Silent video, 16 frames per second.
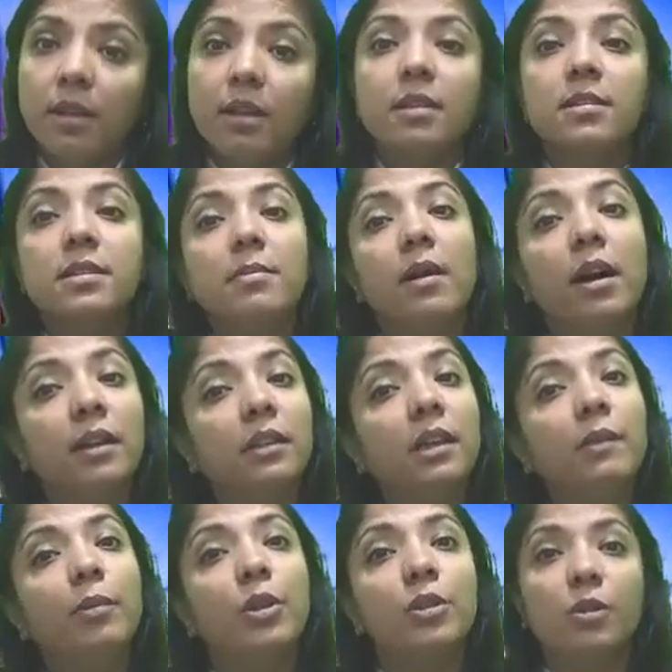some other
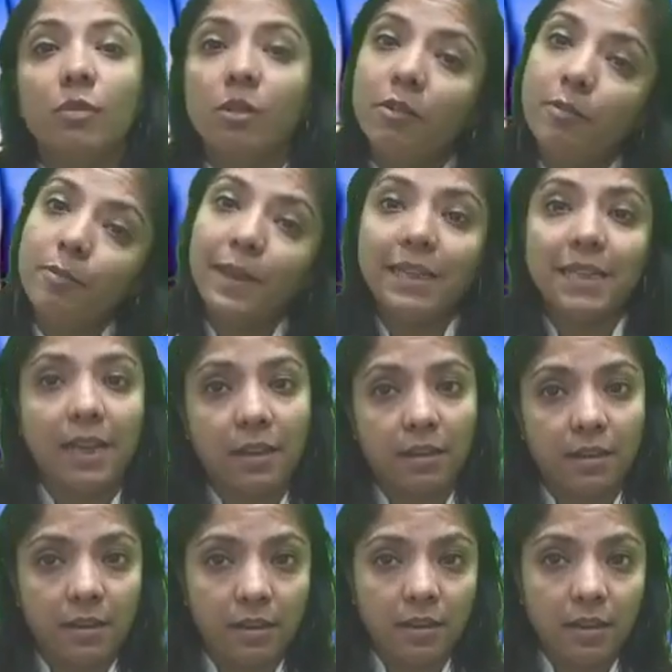producer will be
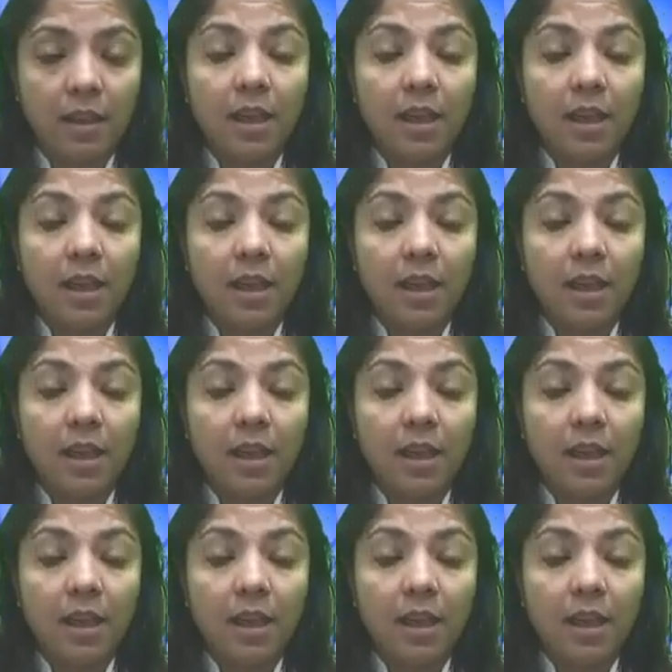taken